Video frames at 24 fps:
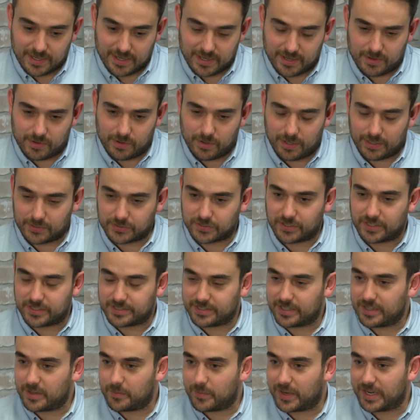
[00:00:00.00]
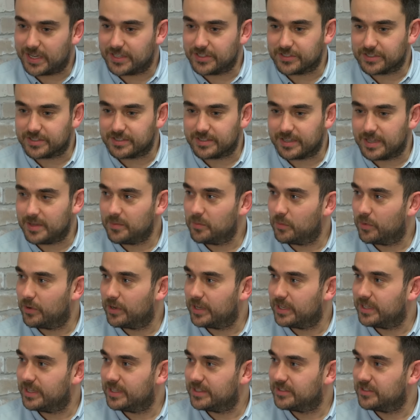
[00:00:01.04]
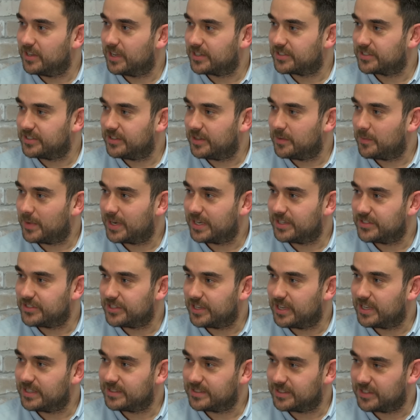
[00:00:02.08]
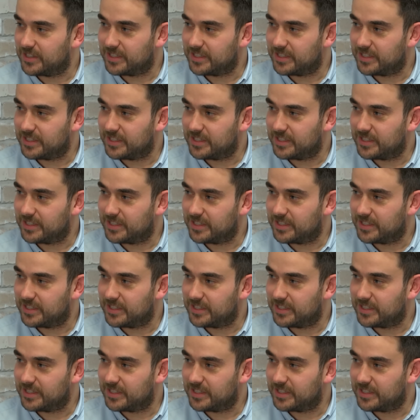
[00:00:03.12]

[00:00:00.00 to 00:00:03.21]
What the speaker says: I was going to say the manager's team, but he's not actually the manager yet.